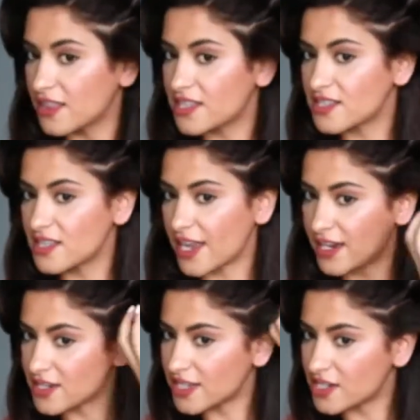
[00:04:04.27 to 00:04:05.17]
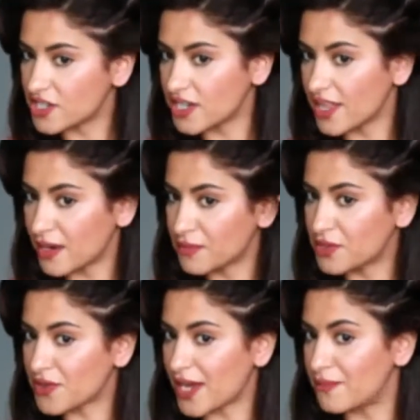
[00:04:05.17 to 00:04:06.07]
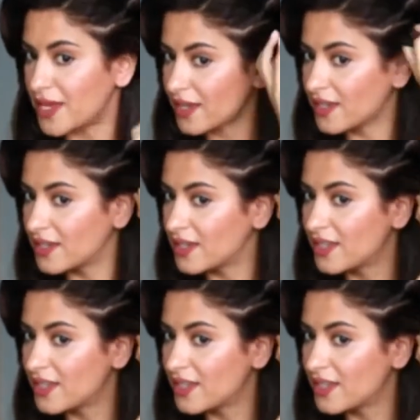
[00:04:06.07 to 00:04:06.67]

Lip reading: This is the hair section that I'm grabbing.